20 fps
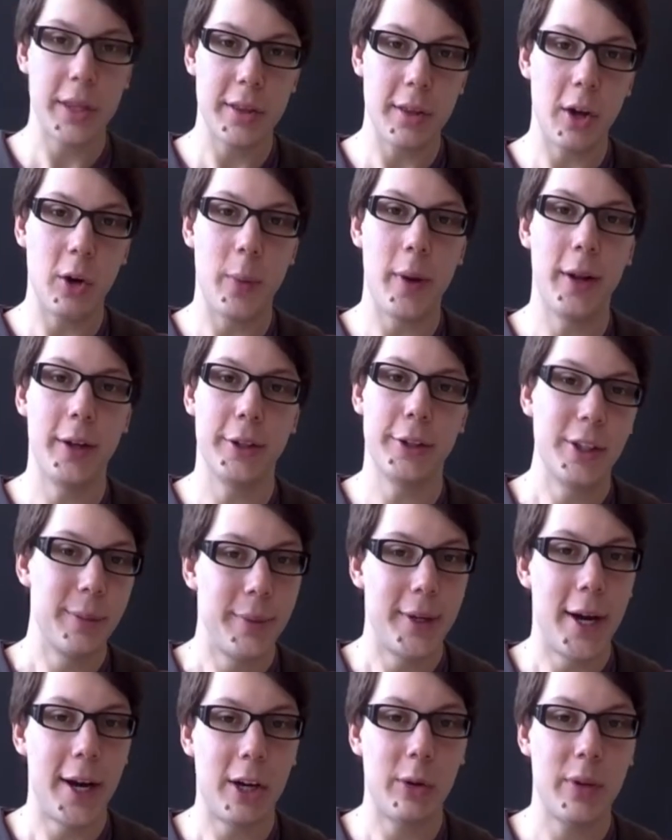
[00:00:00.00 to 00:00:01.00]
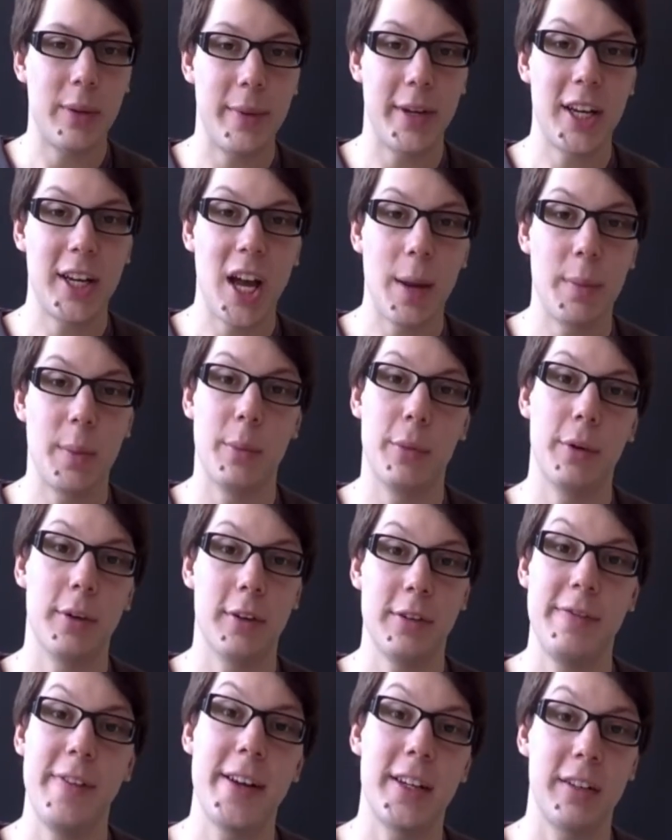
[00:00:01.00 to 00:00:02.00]
is all well and good, but how do we become a
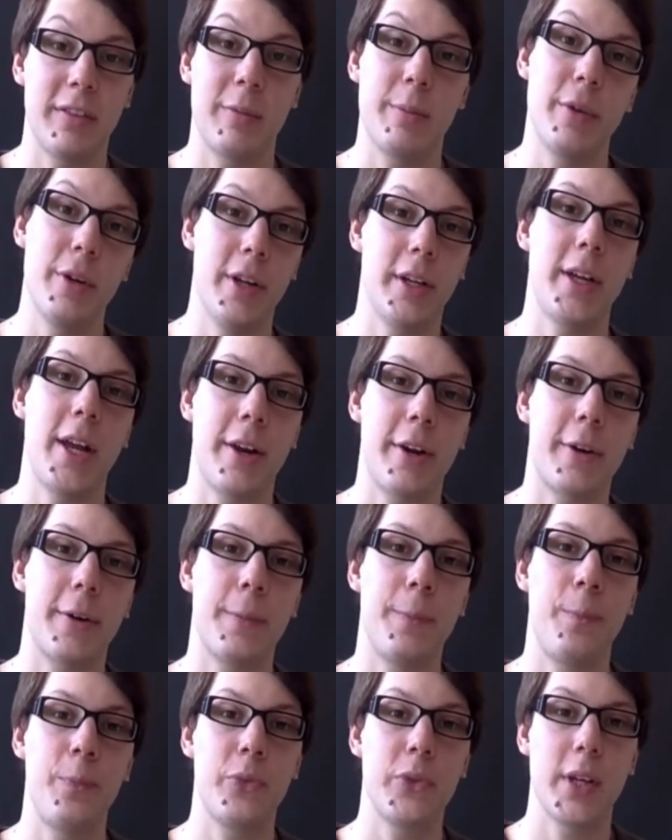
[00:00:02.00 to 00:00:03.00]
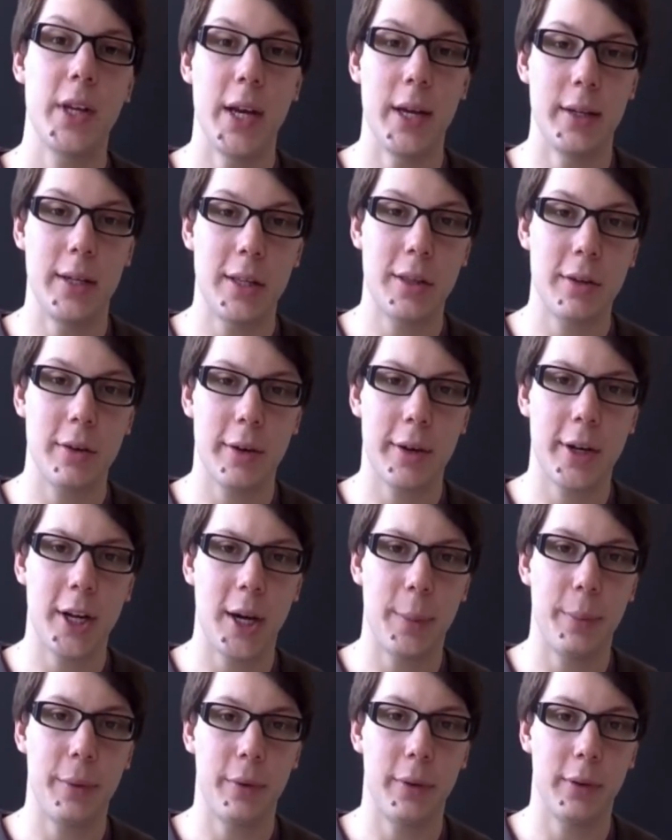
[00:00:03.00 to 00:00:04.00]
more effective communicator? And these are a
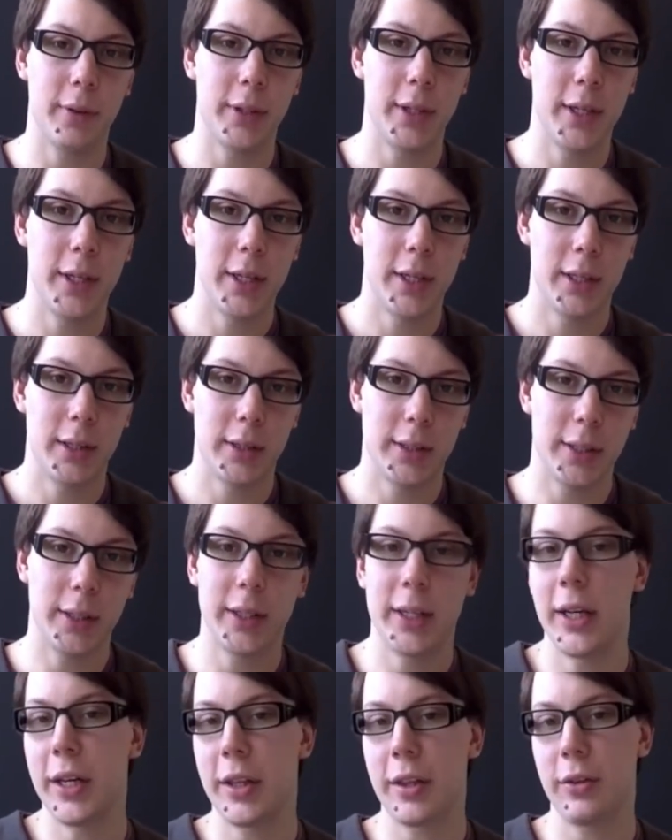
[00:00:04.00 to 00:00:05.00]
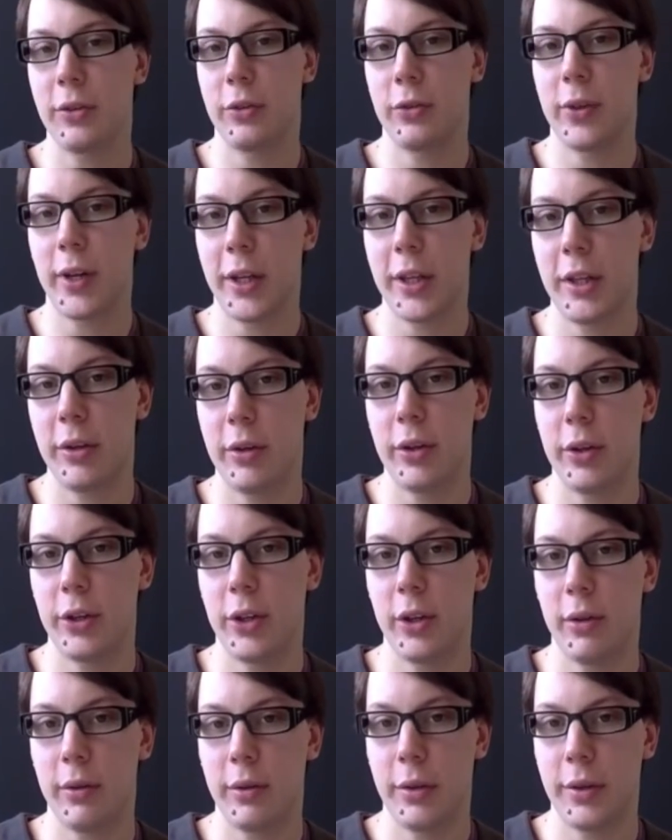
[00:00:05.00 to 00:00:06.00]
couple little hints and tricks you can
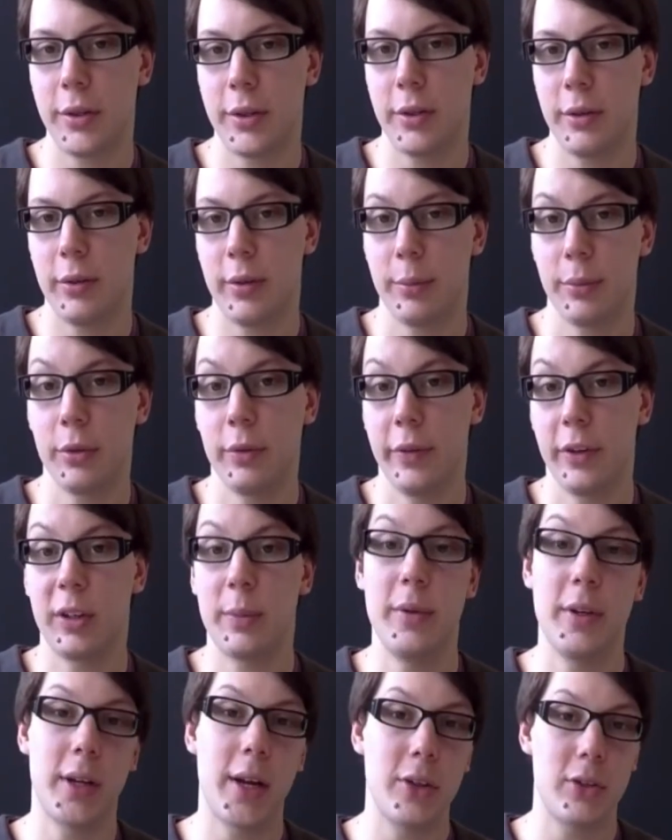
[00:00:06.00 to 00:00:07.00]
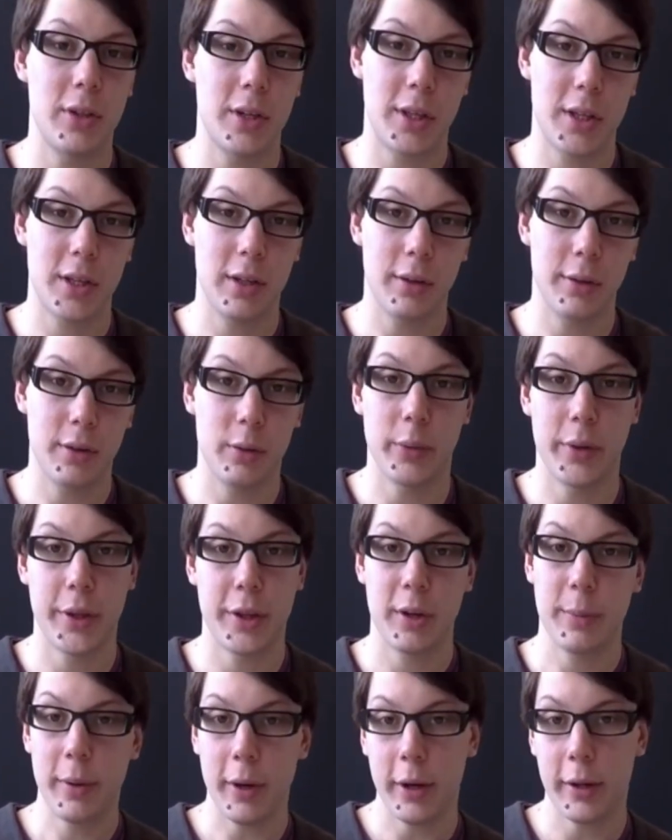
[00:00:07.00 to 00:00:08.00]
use to improve your communication skills
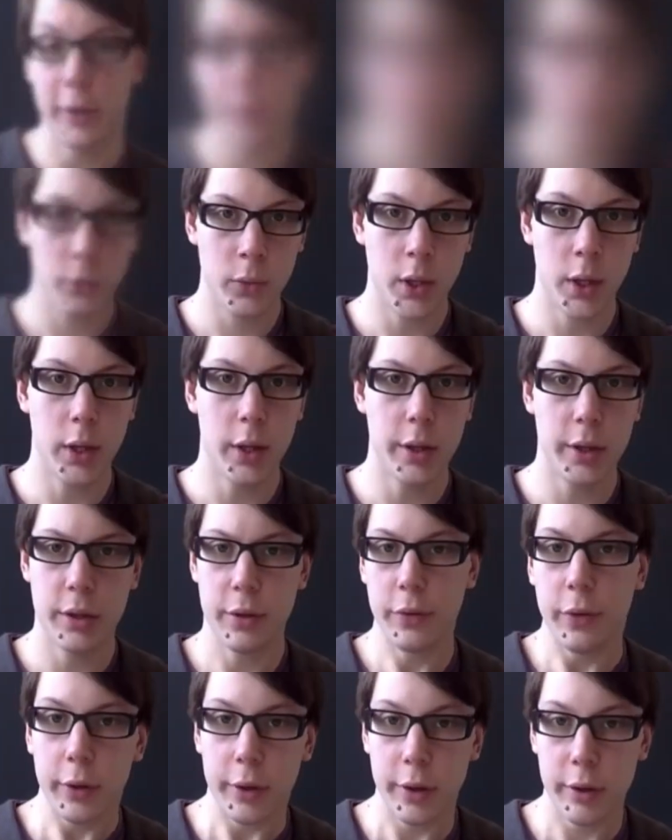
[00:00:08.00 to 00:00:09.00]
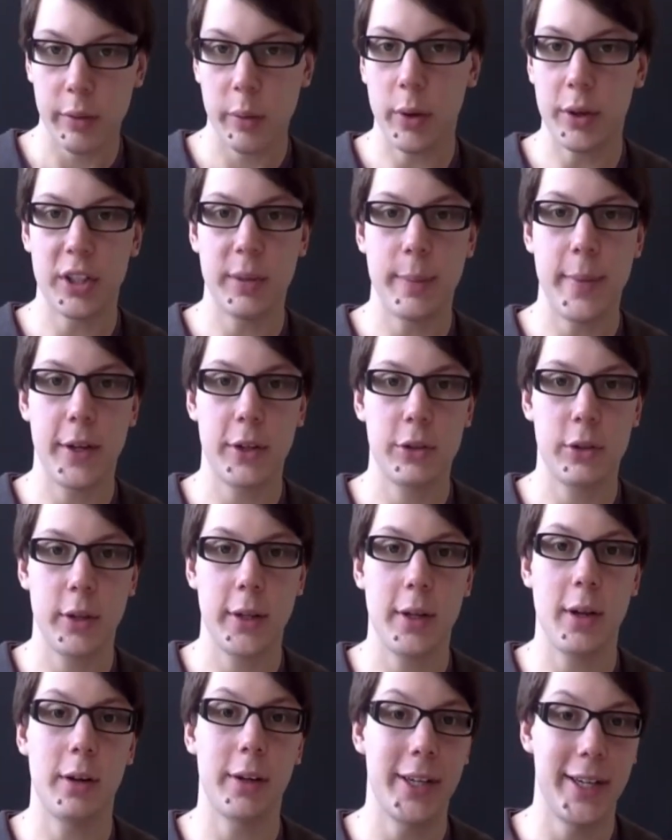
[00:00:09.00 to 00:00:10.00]
with your partner. So first, we want to make sure
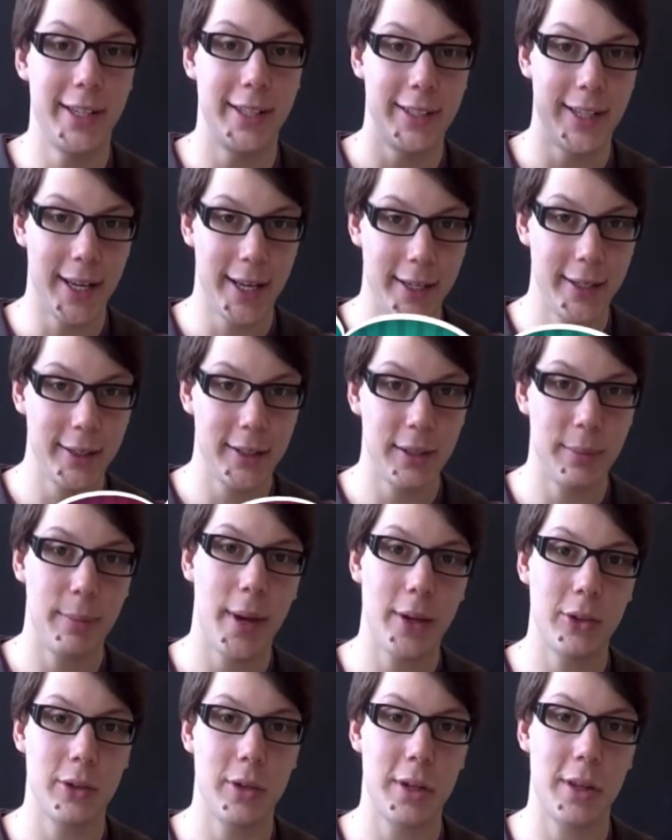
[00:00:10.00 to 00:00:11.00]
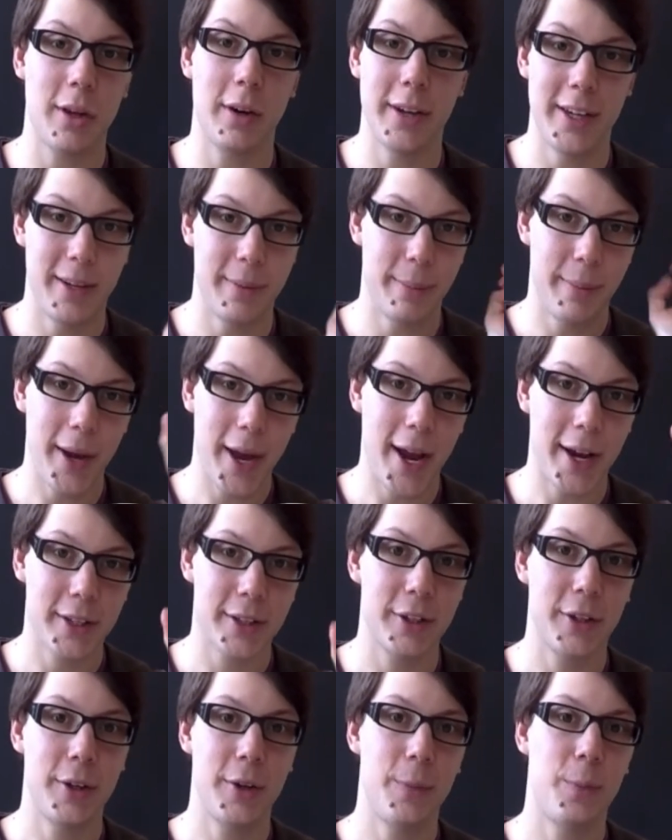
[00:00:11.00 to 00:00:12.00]
that our intent matches our
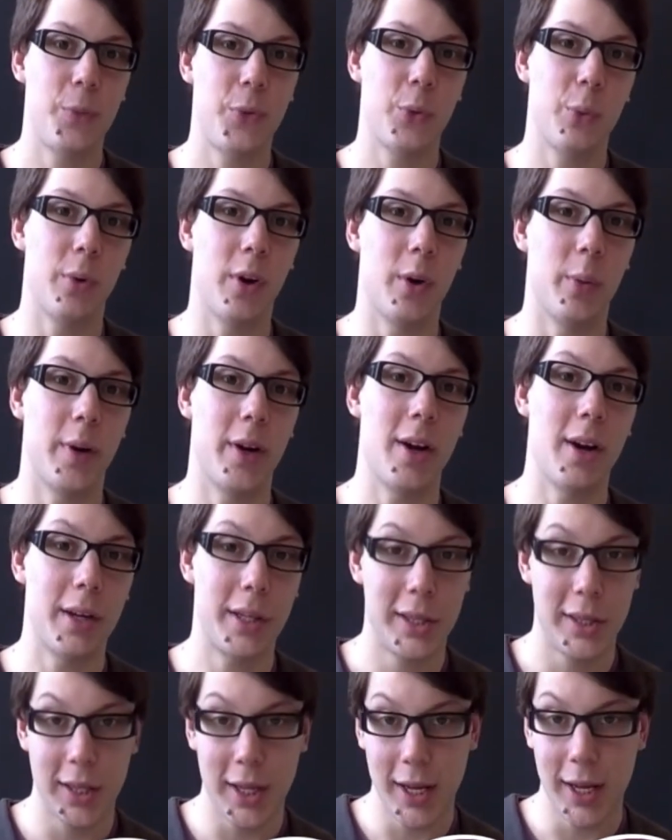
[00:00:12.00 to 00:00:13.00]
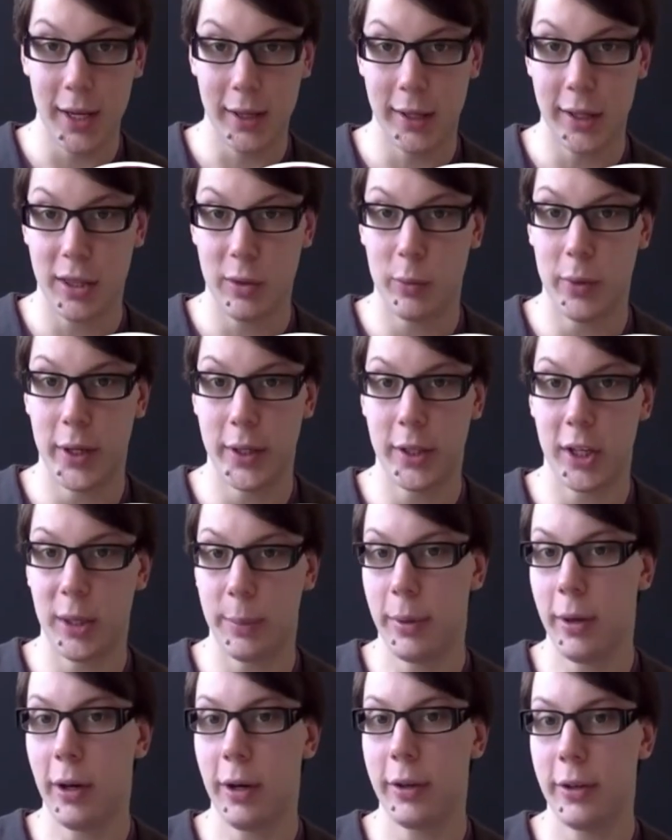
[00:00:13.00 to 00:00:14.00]
impact. What we are saying is what our
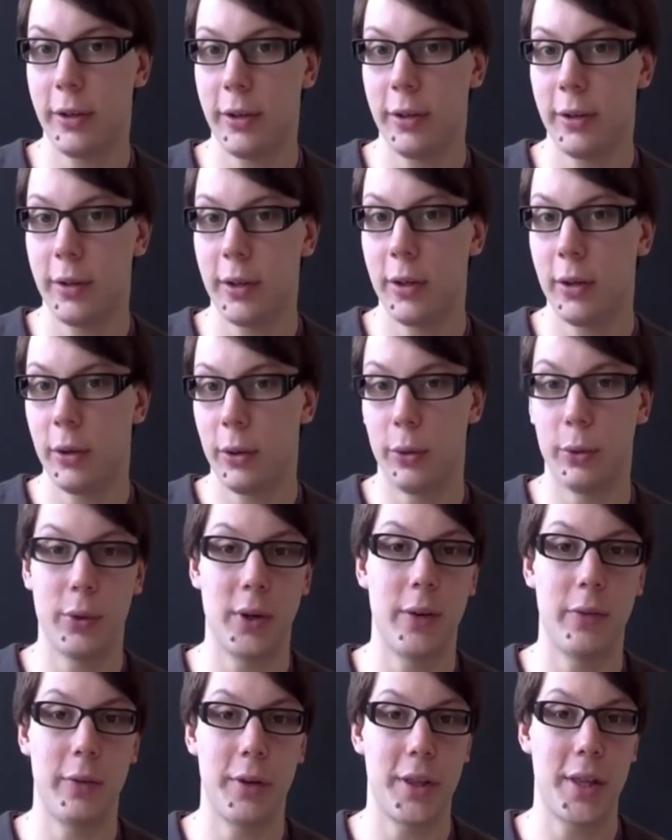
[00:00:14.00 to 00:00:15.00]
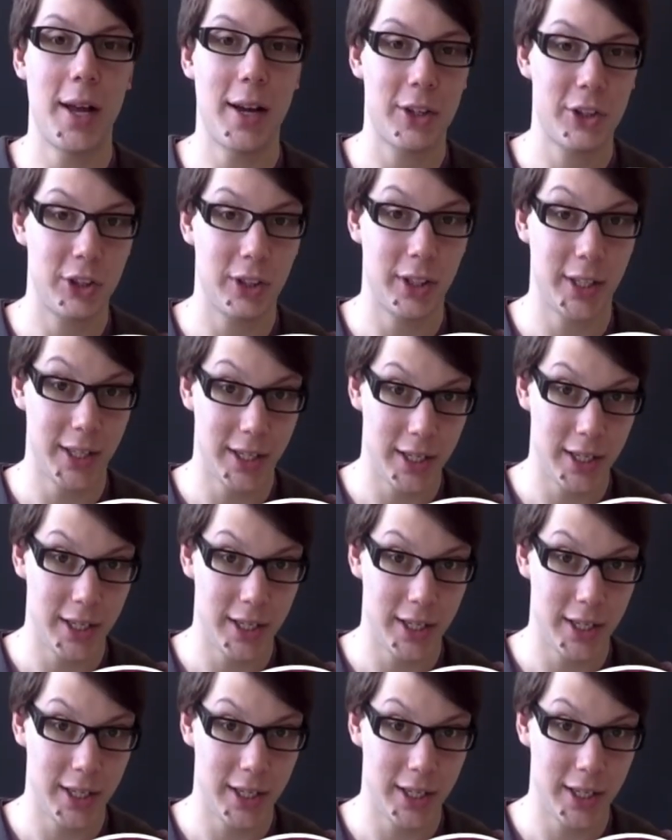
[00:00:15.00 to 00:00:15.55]
partner or whoever is actually